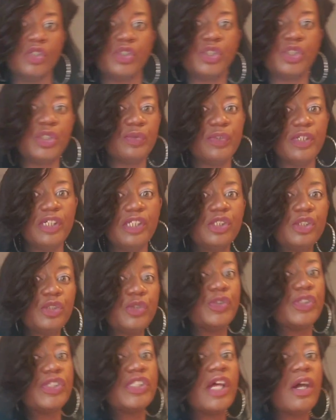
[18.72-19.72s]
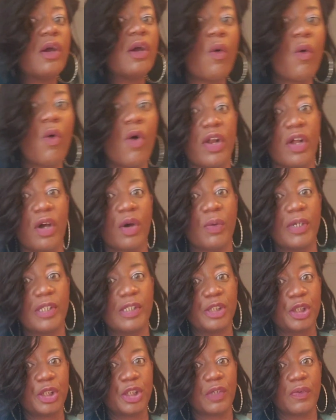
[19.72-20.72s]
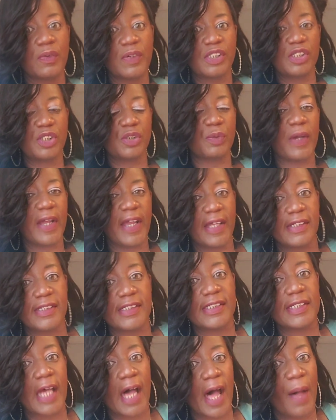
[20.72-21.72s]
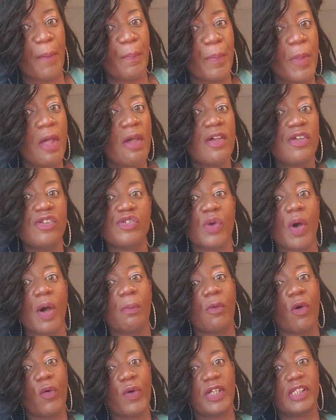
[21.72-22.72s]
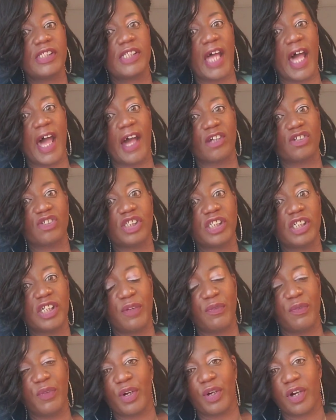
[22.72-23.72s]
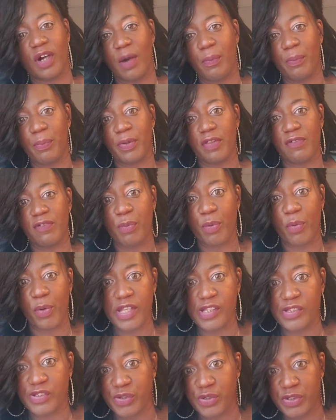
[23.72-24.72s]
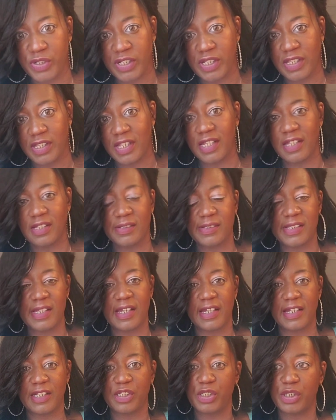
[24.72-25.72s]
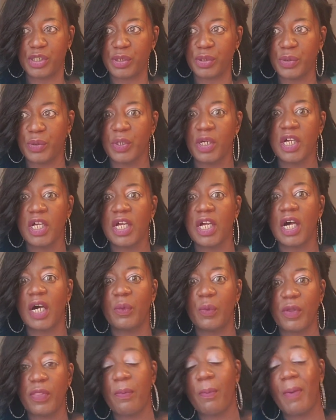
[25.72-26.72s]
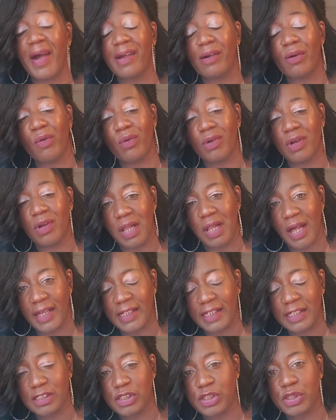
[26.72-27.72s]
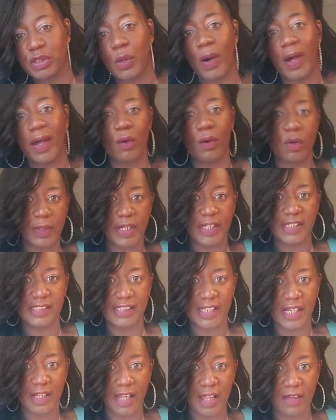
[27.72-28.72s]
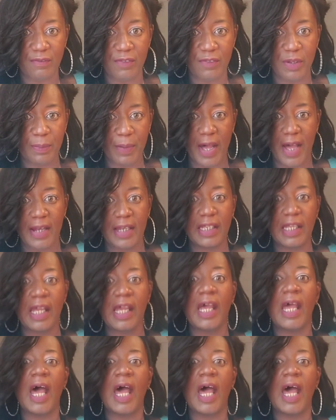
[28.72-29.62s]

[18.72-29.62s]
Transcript: to reduce their auto insurance rates. So I'm going to actually give you a couple of pointers and things that I do with my own clients. So I always tell everybody